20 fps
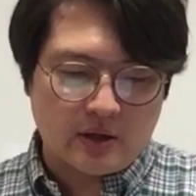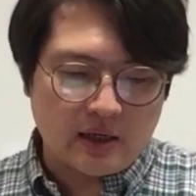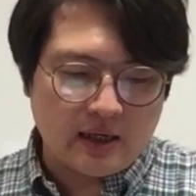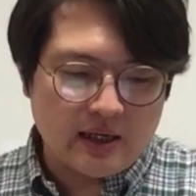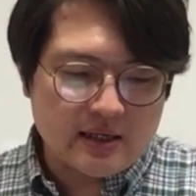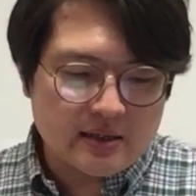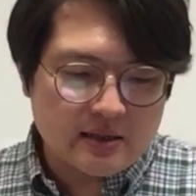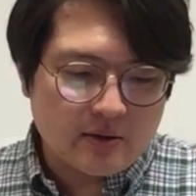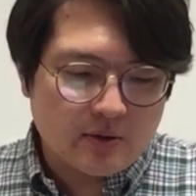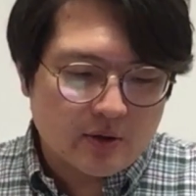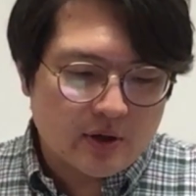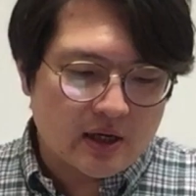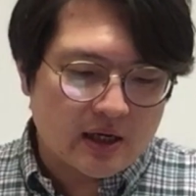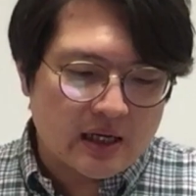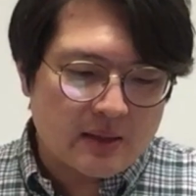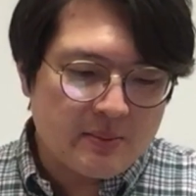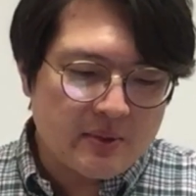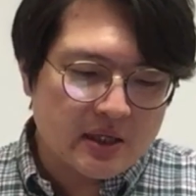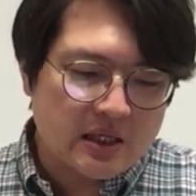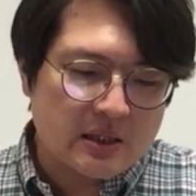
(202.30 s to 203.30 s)
Okay.
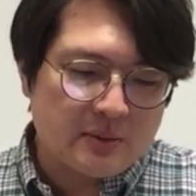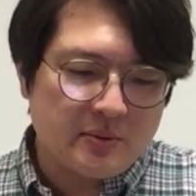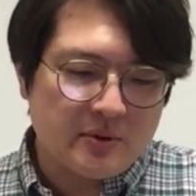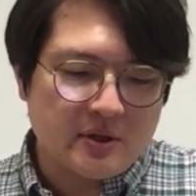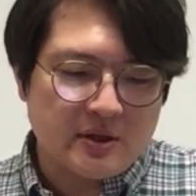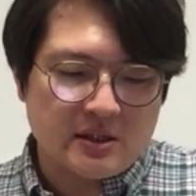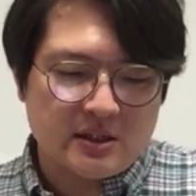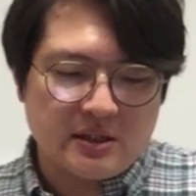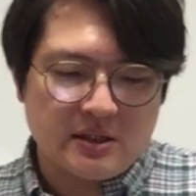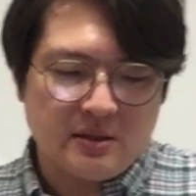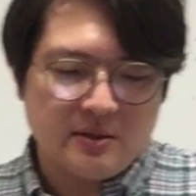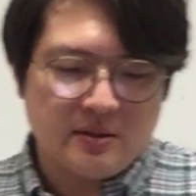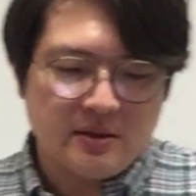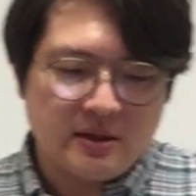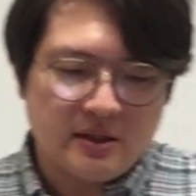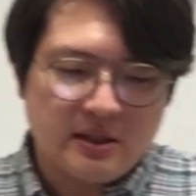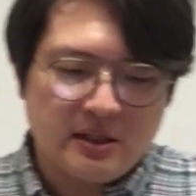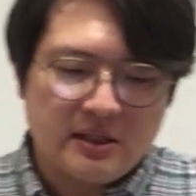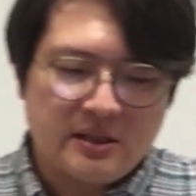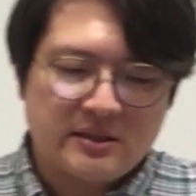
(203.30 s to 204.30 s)
Let me give you an
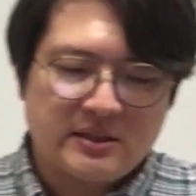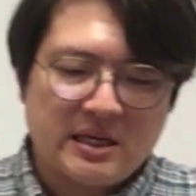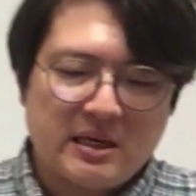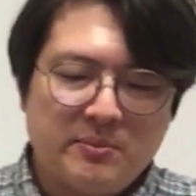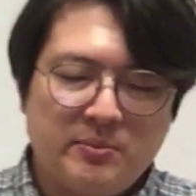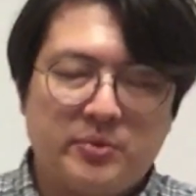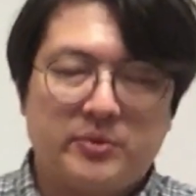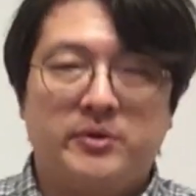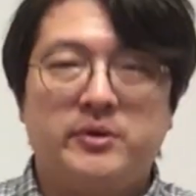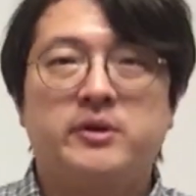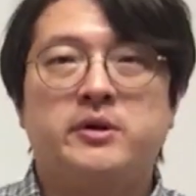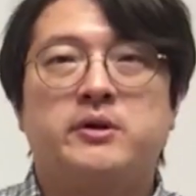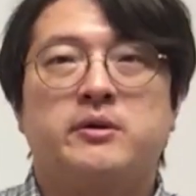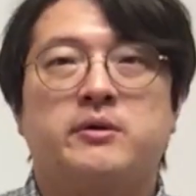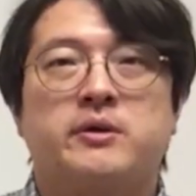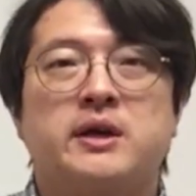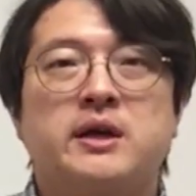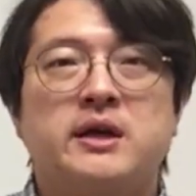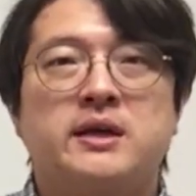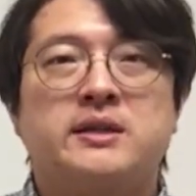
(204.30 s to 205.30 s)
example.
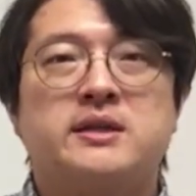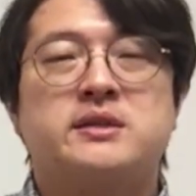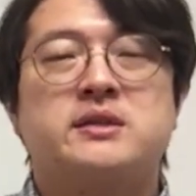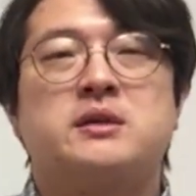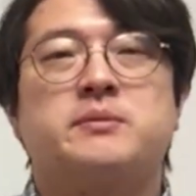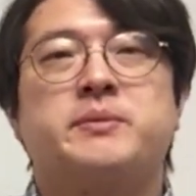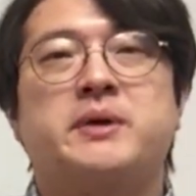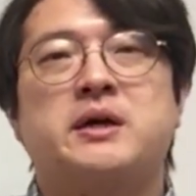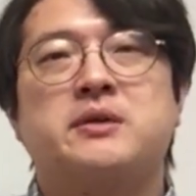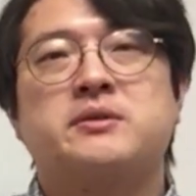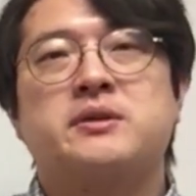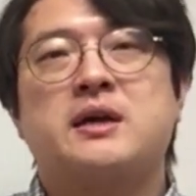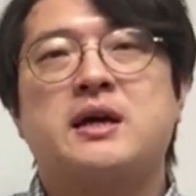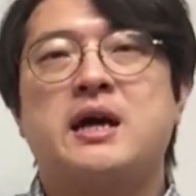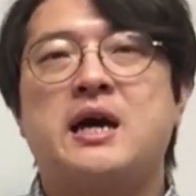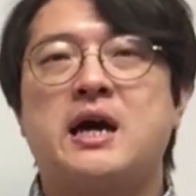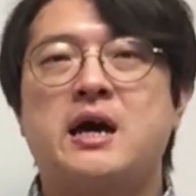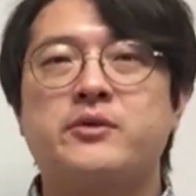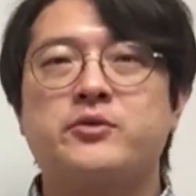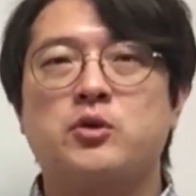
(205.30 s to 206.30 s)
Okay. It is about
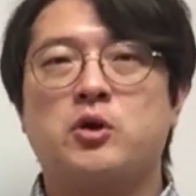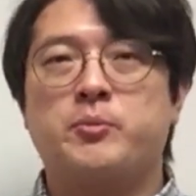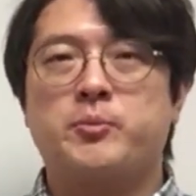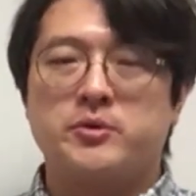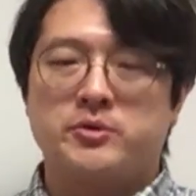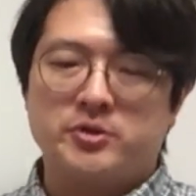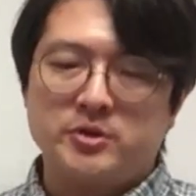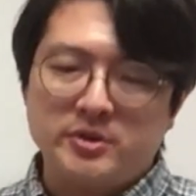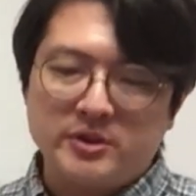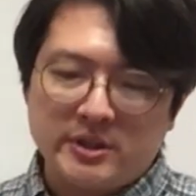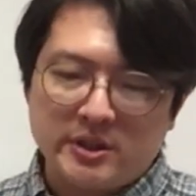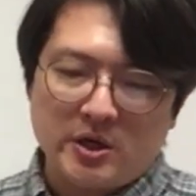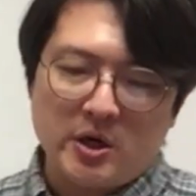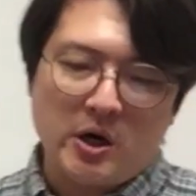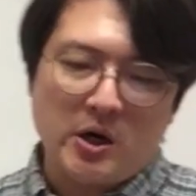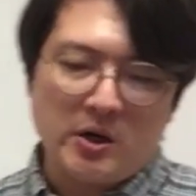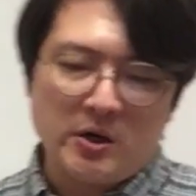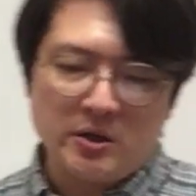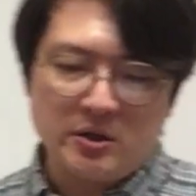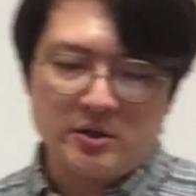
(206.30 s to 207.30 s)
how the opportunity
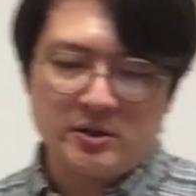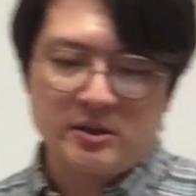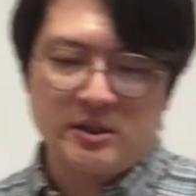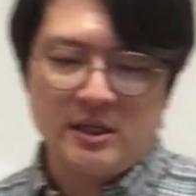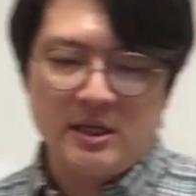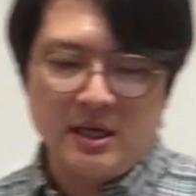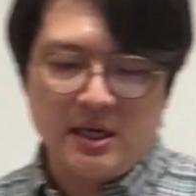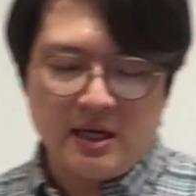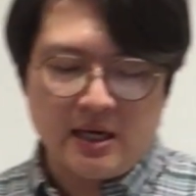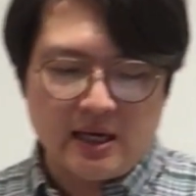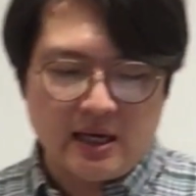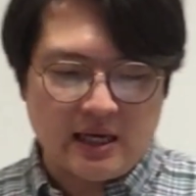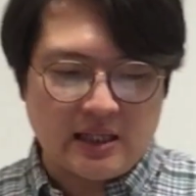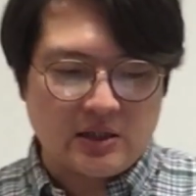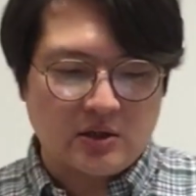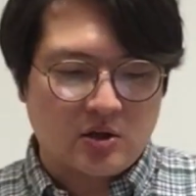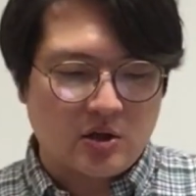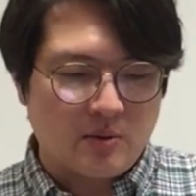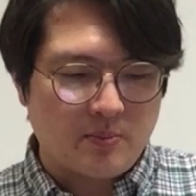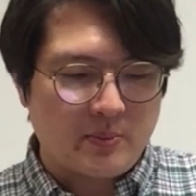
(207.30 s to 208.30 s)
cost
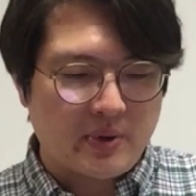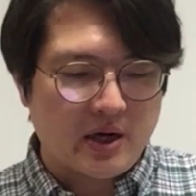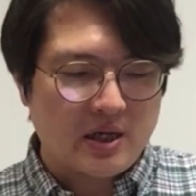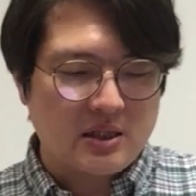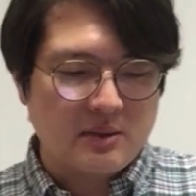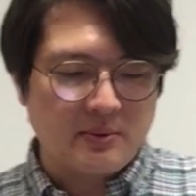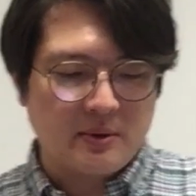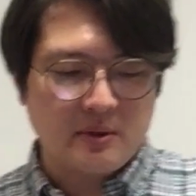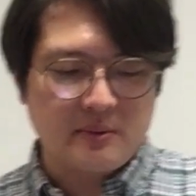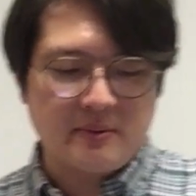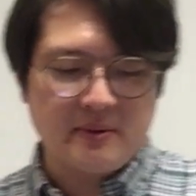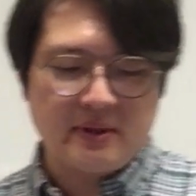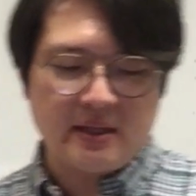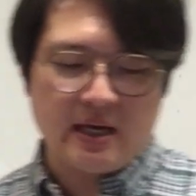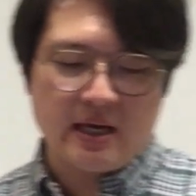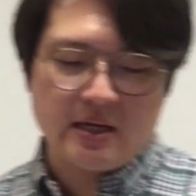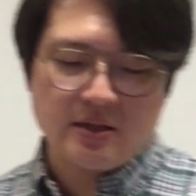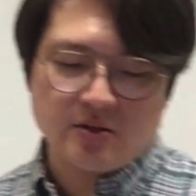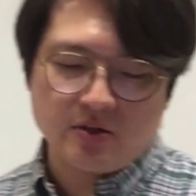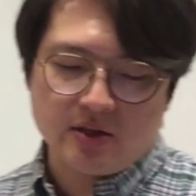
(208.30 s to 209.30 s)
and comparative
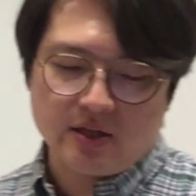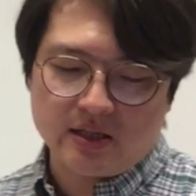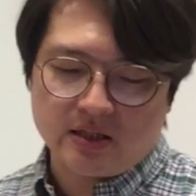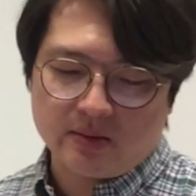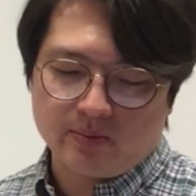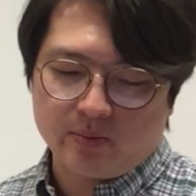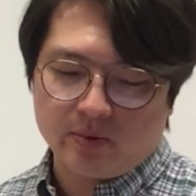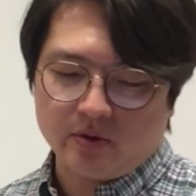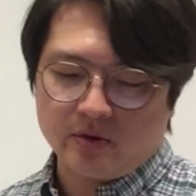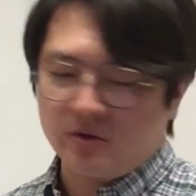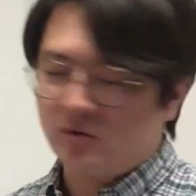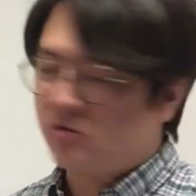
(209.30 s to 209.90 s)
advantages for